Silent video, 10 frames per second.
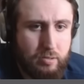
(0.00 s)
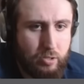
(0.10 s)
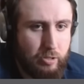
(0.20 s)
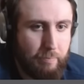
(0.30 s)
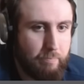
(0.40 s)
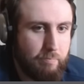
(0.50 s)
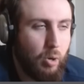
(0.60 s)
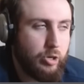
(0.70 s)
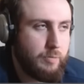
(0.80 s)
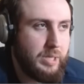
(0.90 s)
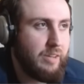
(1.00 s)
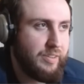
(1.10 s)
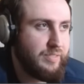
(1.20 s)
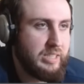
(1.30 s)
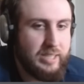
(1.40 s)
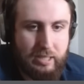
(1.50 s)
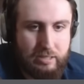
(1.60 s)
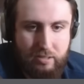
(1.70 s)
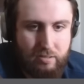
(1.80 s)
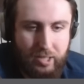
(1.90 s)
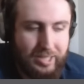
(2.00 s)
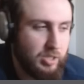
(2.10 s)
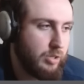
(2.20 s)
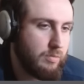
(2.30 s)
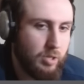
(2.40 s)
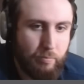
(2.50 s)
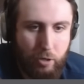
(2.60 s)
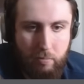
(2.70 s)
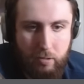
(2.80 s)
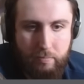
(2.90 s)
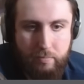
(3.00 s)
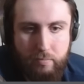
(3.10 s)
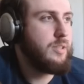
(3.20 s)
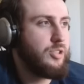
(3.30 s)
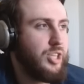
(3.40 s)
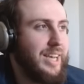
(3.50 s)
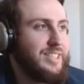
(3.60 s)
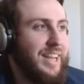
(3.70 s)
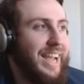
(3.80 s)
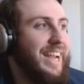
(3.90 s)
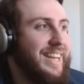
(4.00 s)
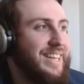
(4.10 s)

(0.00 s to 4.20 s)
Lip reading: so the mark being 15 seconds isn't a problem. She has an 80